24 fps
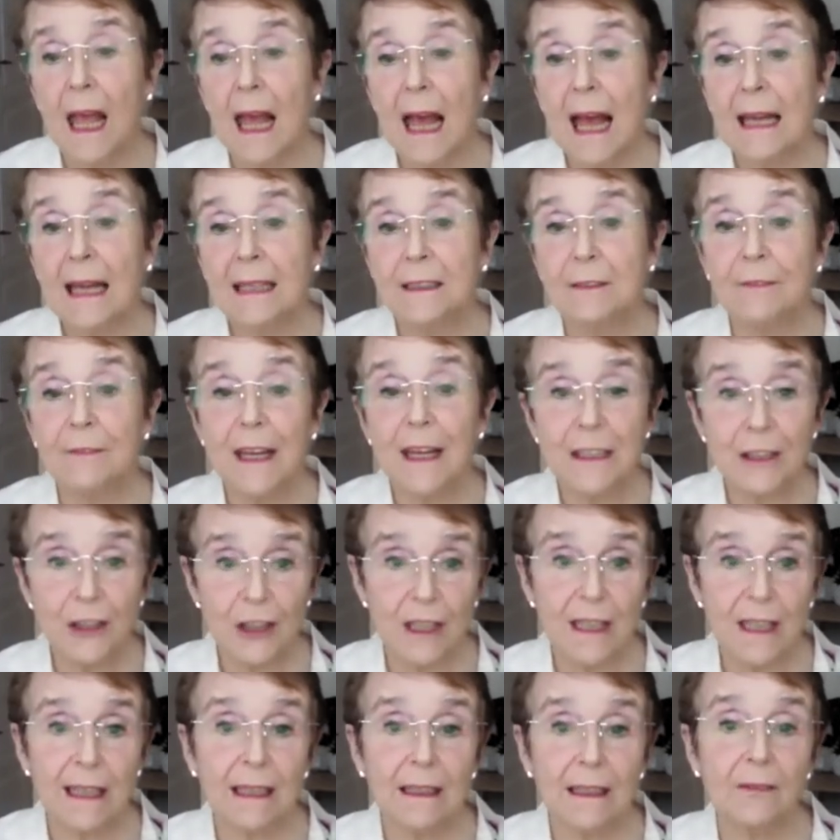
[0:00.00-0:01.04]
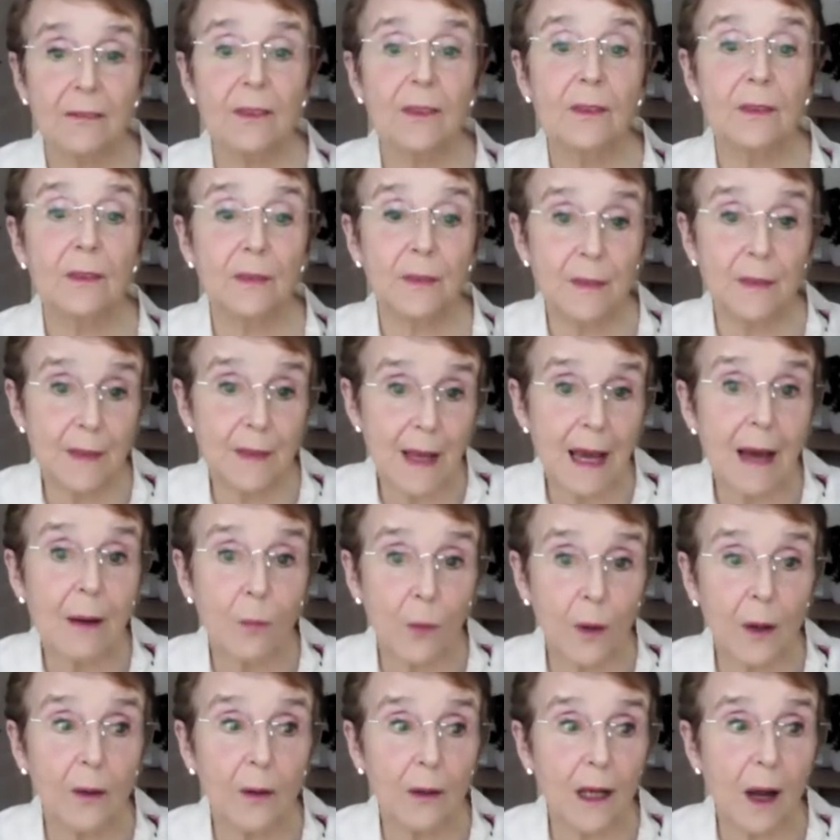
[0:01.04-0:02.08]
And eventually, that
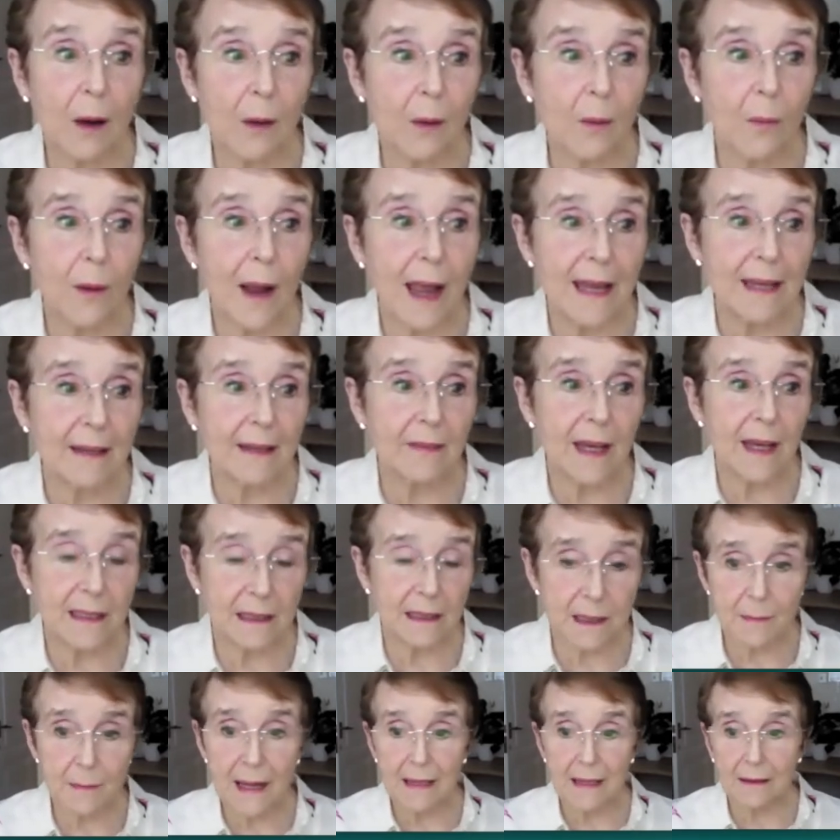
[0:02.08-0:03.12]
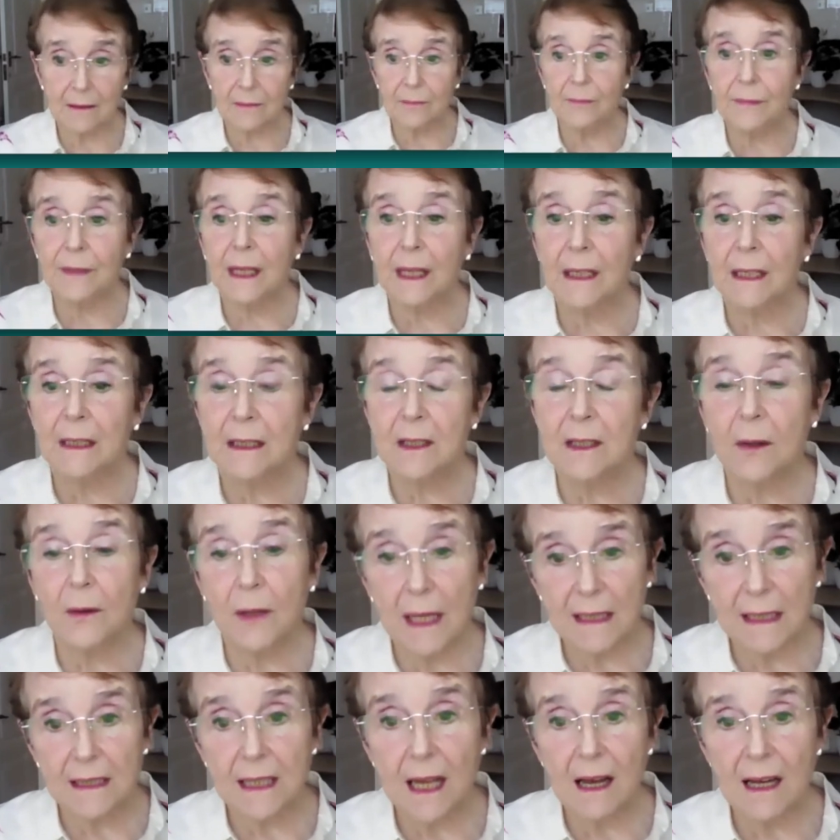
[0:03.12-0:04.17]
will go away, that smell. So
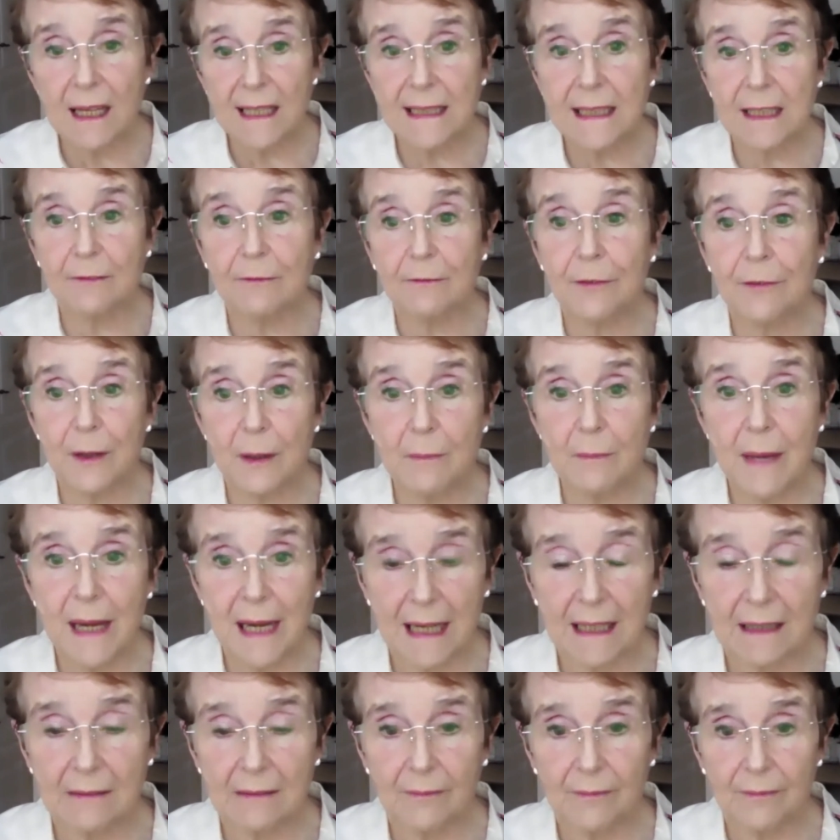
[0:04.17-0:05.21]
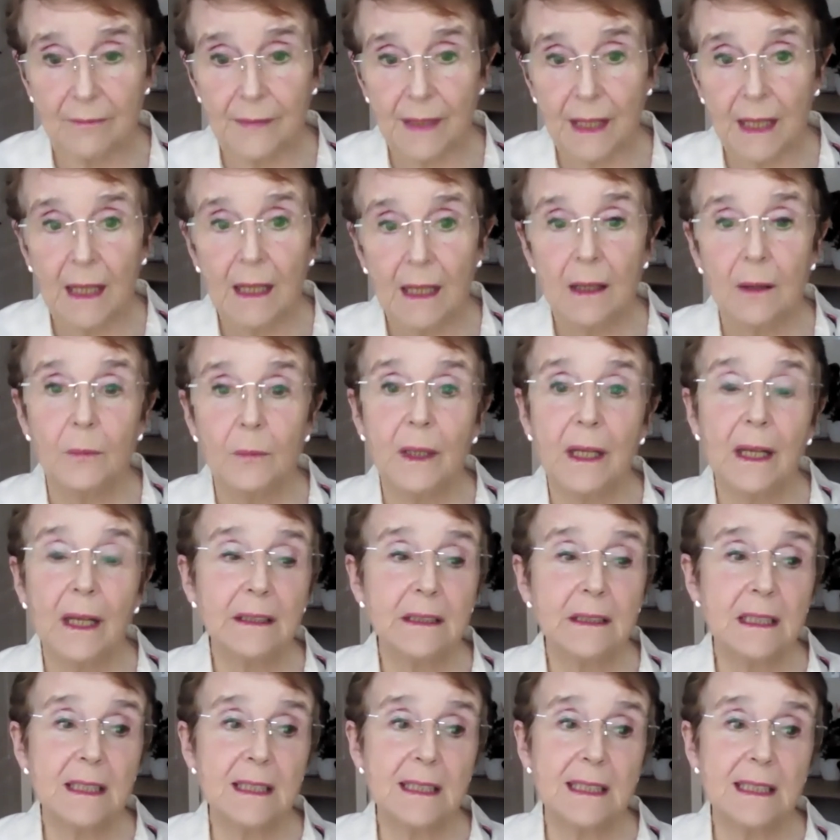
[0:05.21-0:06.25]
let's hide it for the minute. And we're going
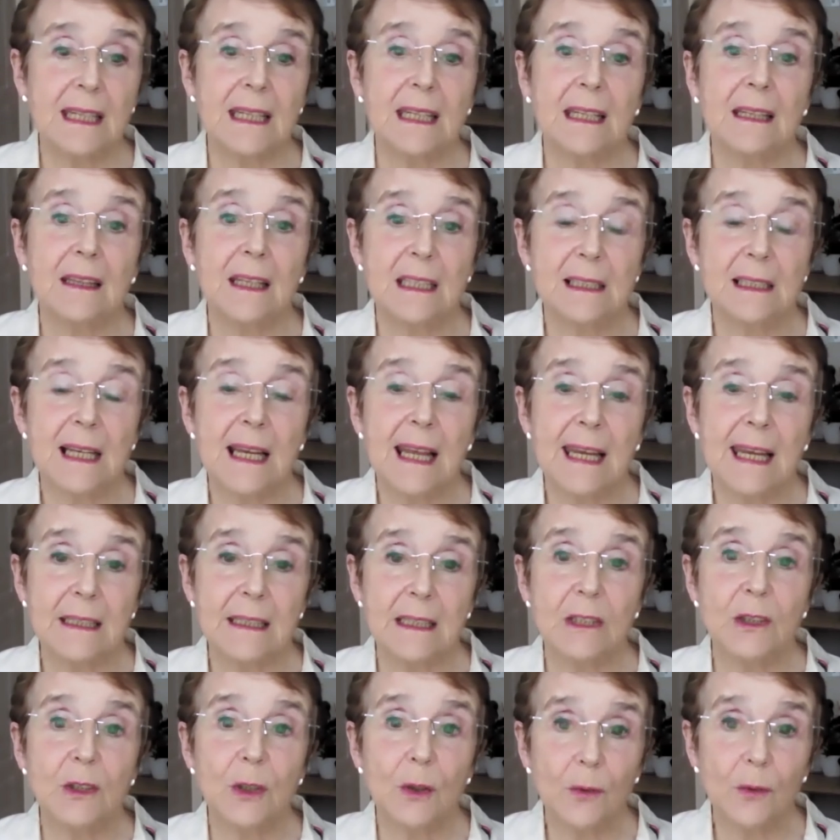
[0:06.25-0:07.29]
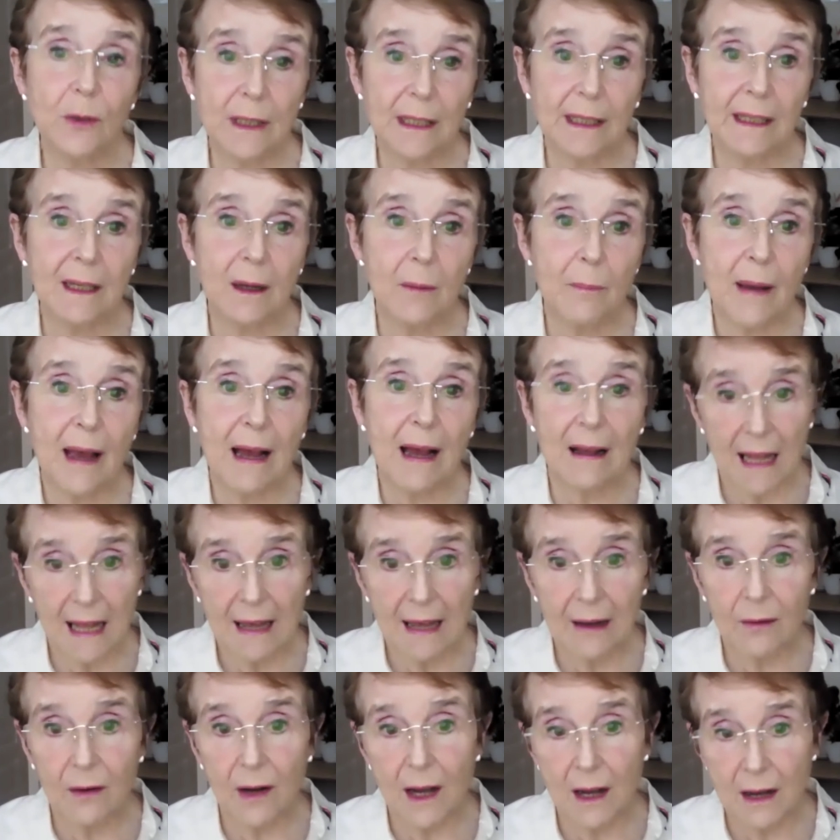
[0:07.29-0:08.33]
to see this lady talking about
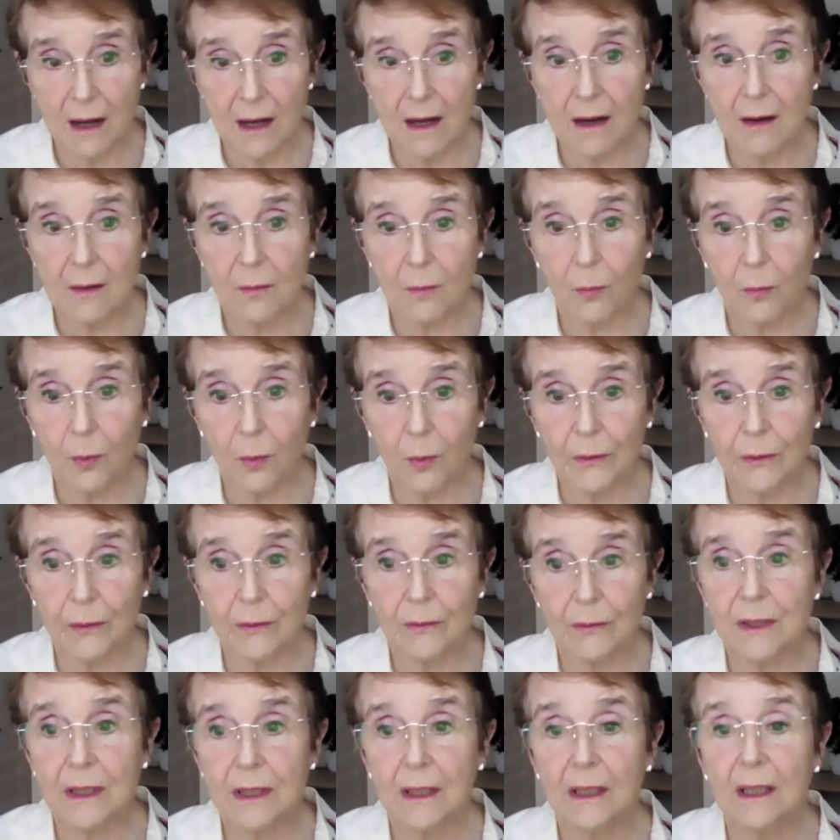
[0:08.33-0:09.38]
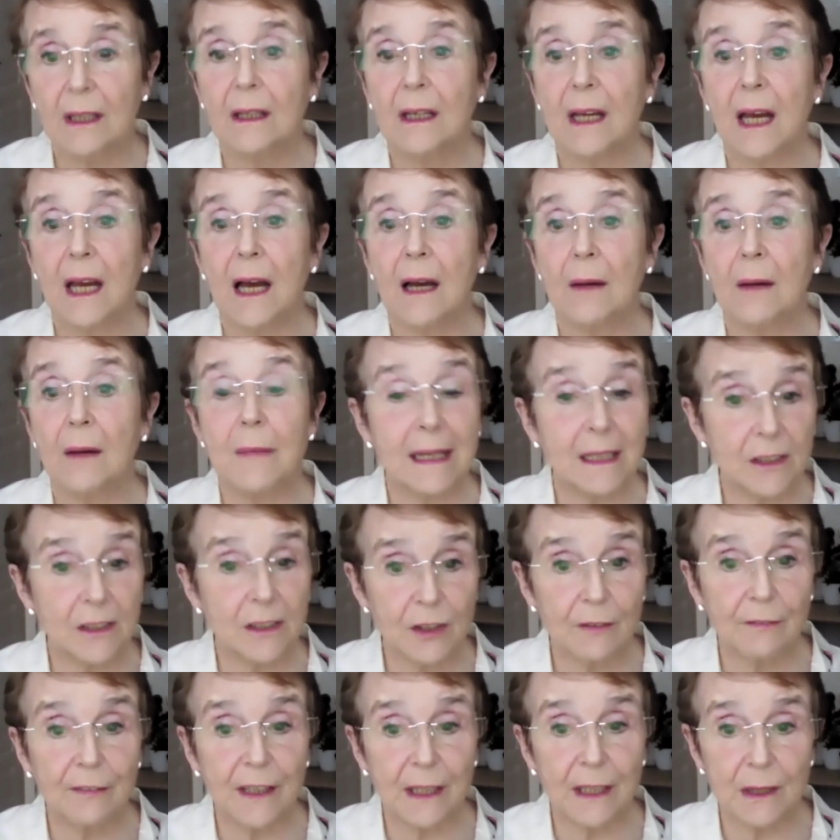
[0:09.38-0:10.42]
how her wound um,
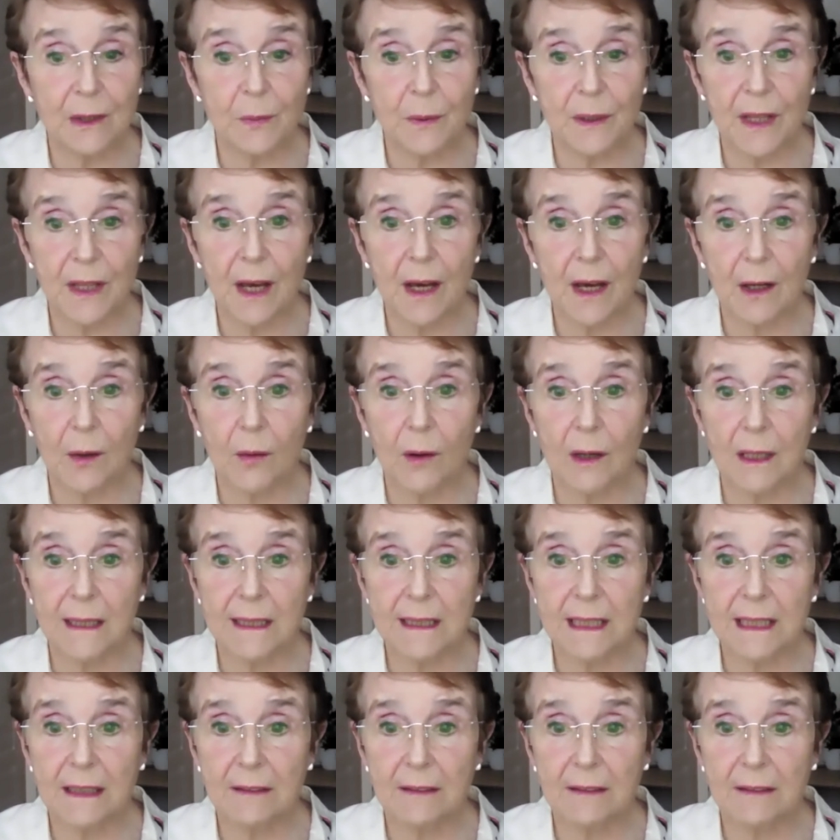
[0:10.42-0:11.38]
interfered with her quality